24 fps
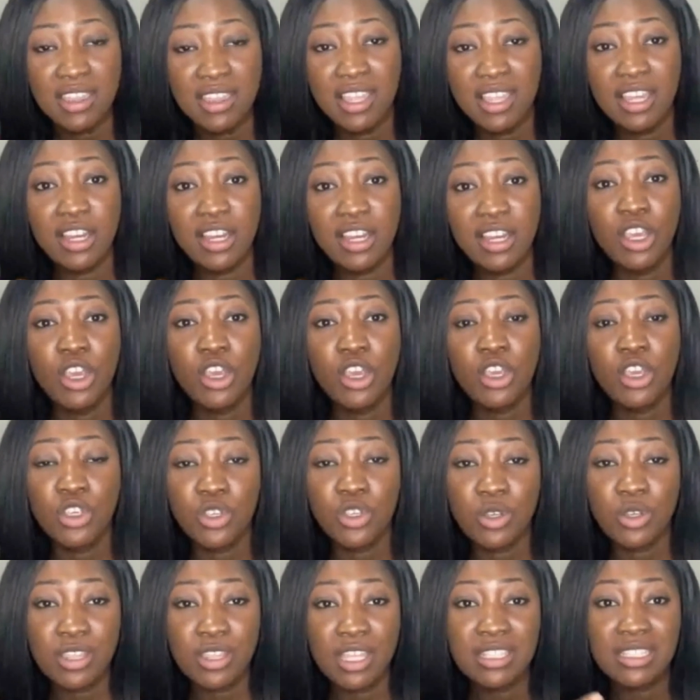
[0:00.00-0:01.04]
And then
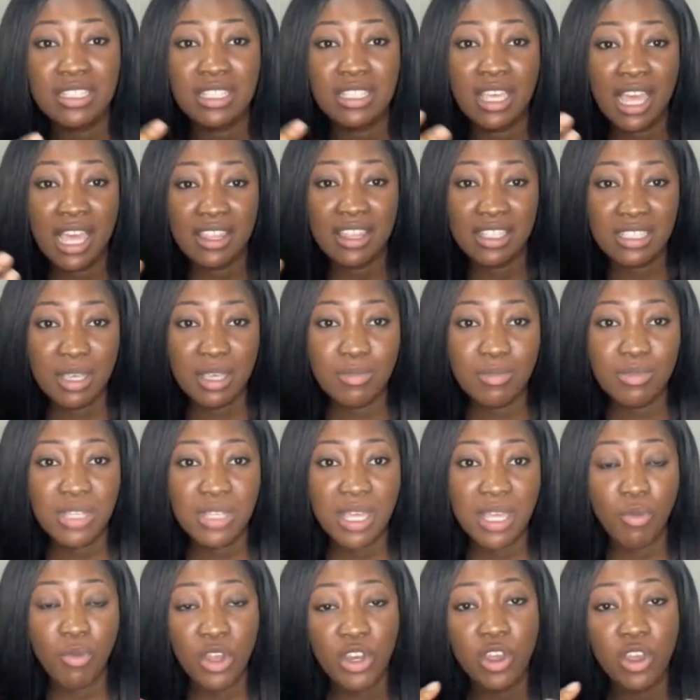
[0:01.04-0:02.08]
at the same
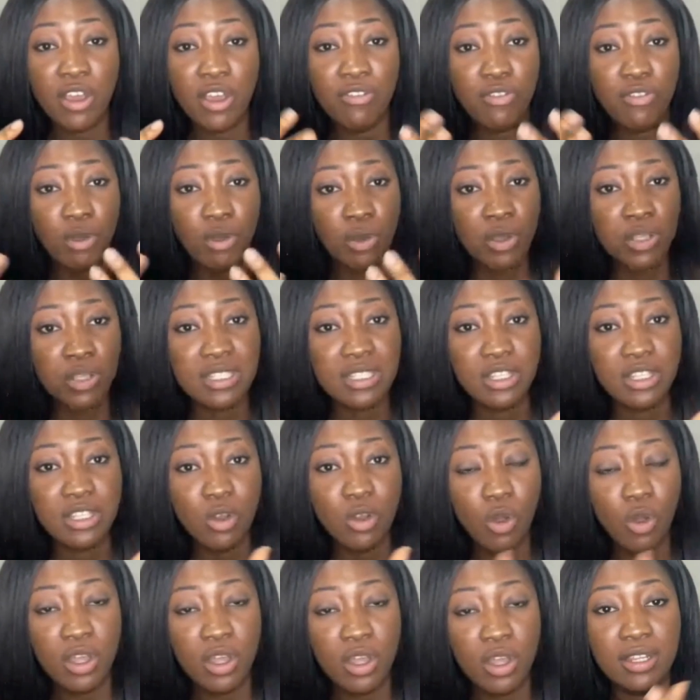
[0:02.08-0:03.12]
time when you are focusing
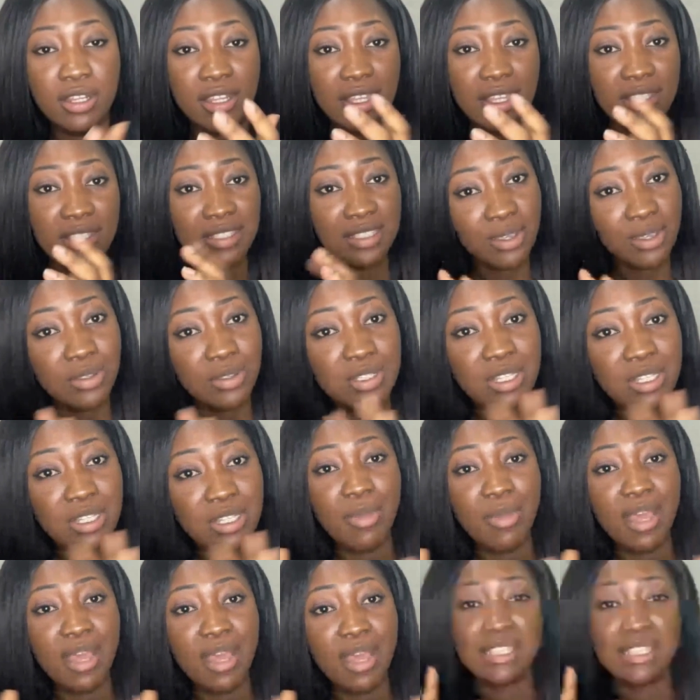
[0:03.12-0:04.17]
on the sales and
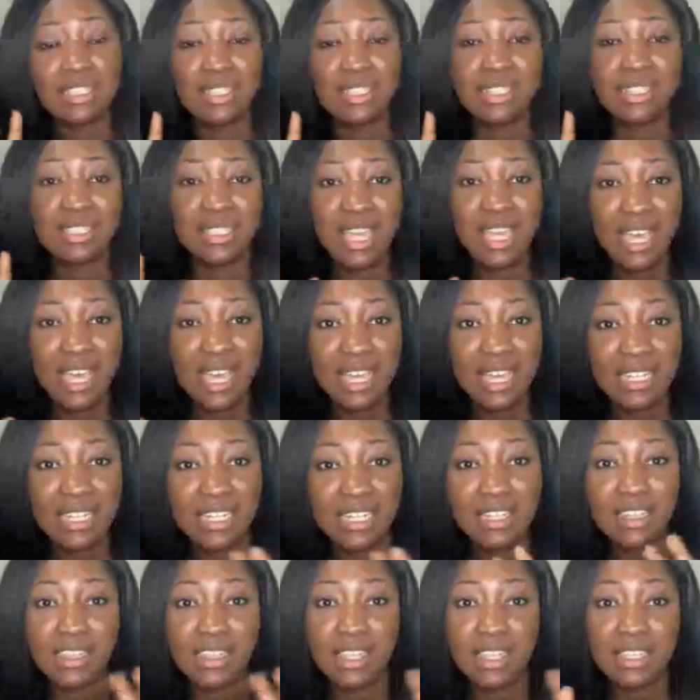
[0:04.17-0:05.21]
marketing side
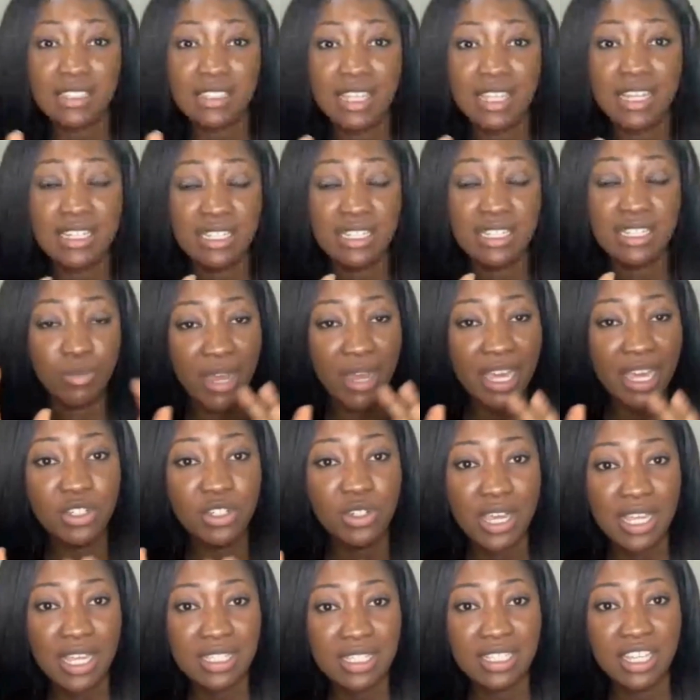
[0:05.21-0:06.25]
and the things that
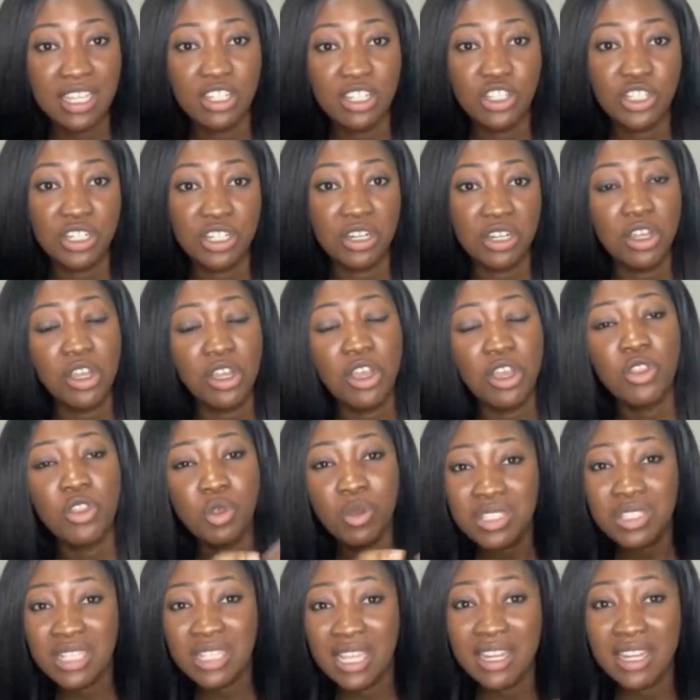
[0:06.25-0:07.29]
demand your attention,
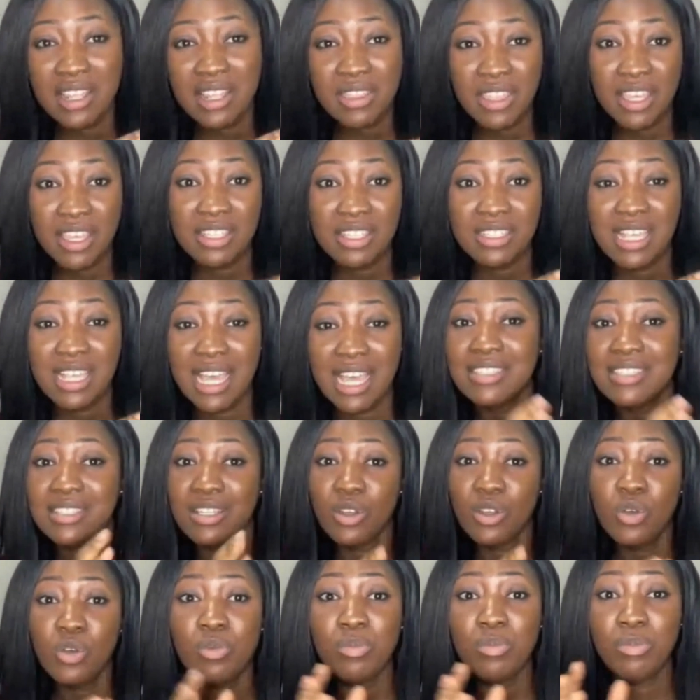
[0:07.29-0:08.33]
those other things are
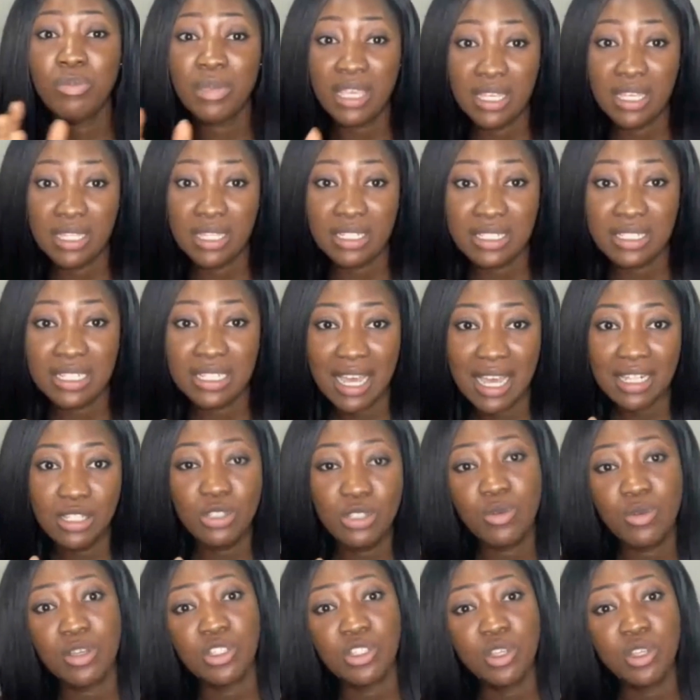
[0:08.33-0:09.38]
still being
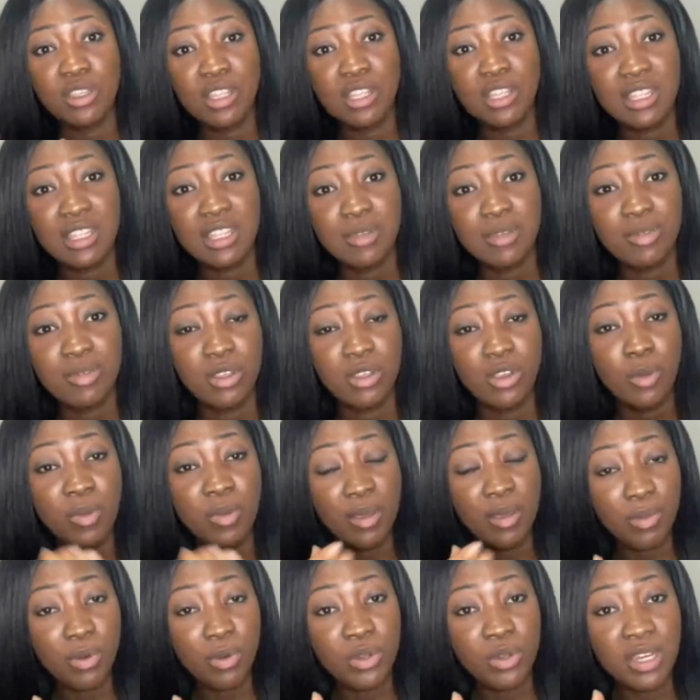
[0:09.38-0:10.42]
done to ensure that your
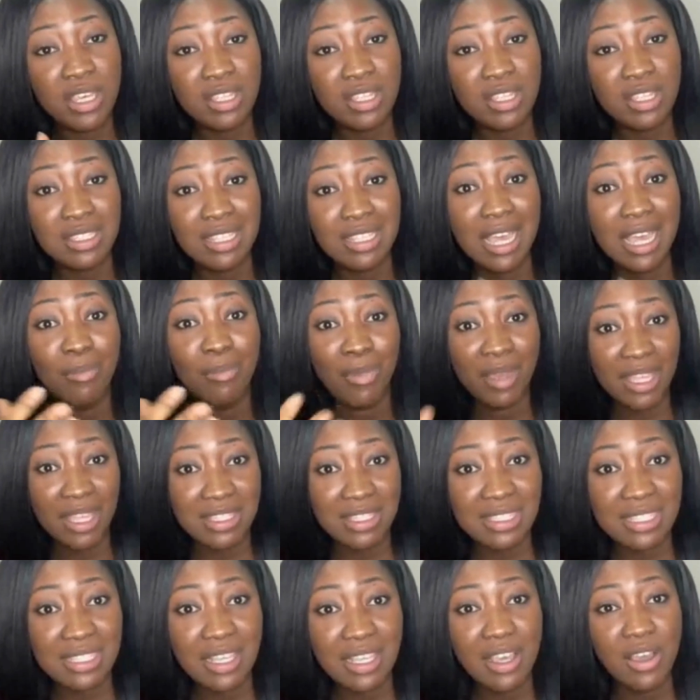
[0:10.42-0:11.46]
people needs are
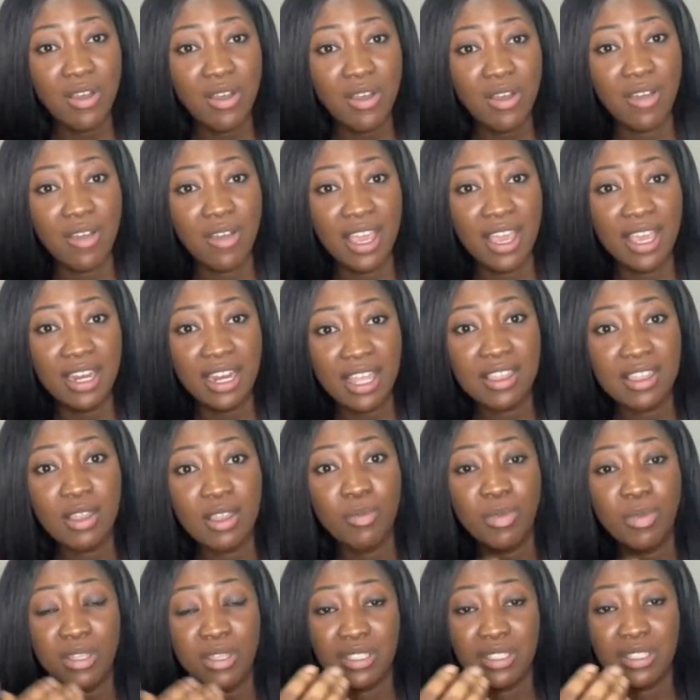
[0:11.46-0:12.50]
met, right? And
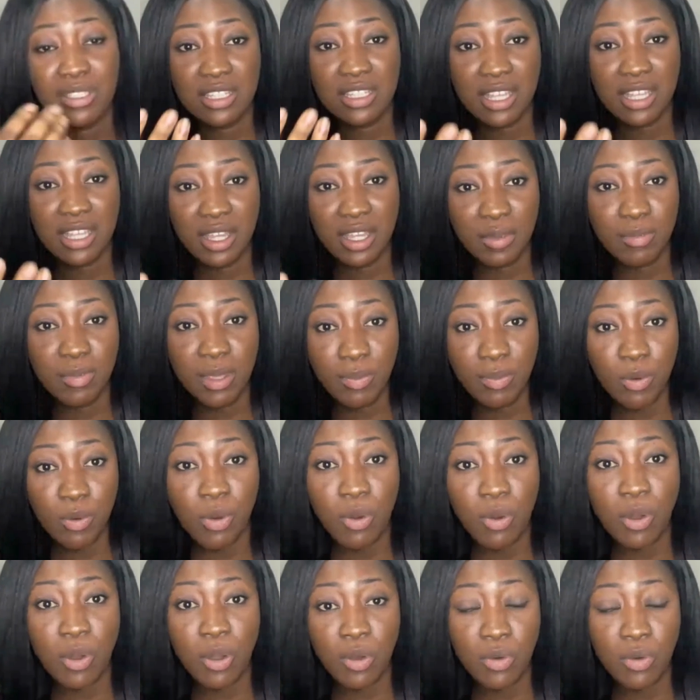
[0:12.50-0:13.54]
the
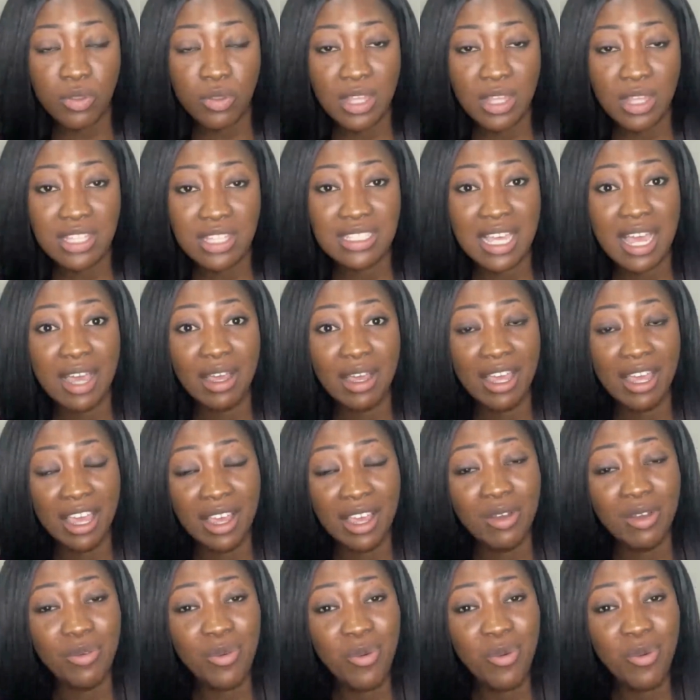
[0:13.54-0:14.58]
people that are
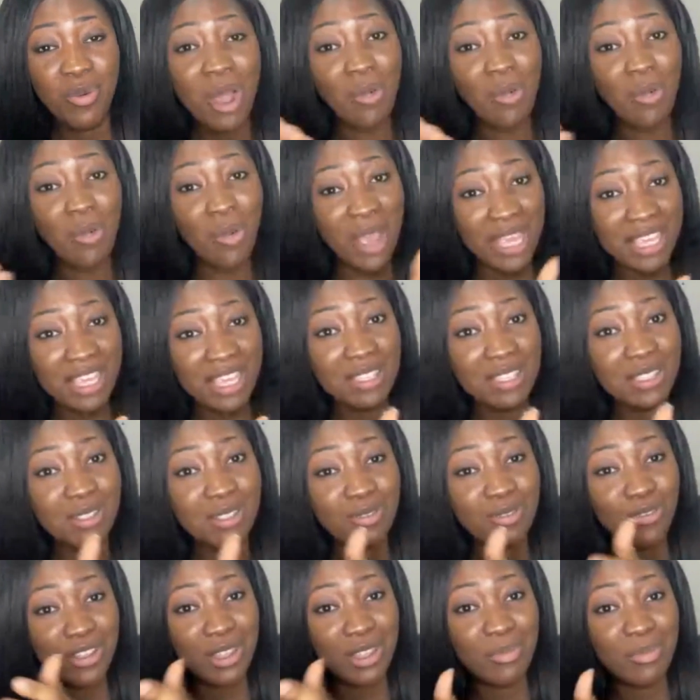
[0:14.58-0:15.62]
who are
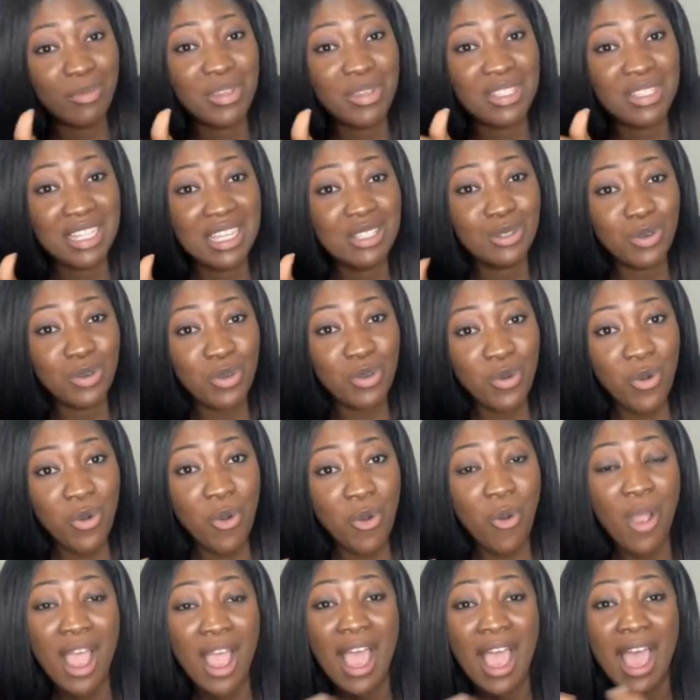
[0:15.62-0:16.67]
working for the business to
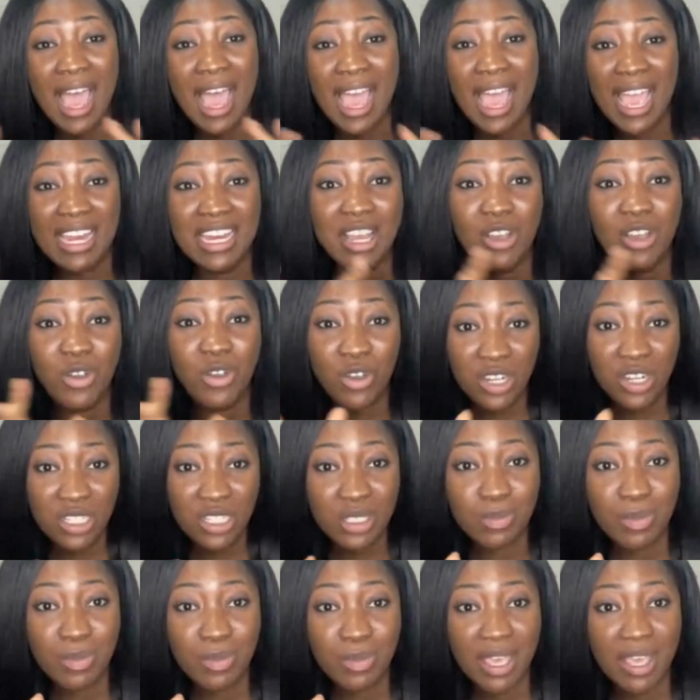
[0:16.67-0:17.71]
grow are in a good
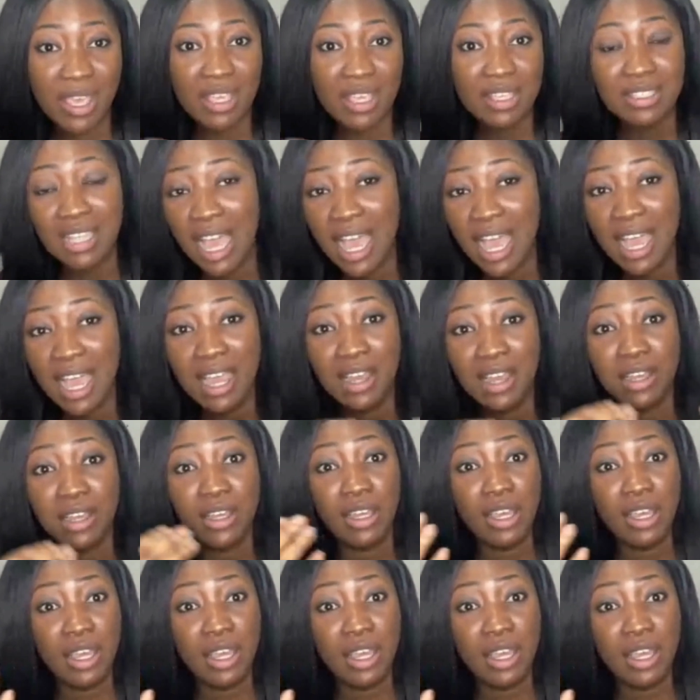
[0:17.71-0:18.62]
space, uh,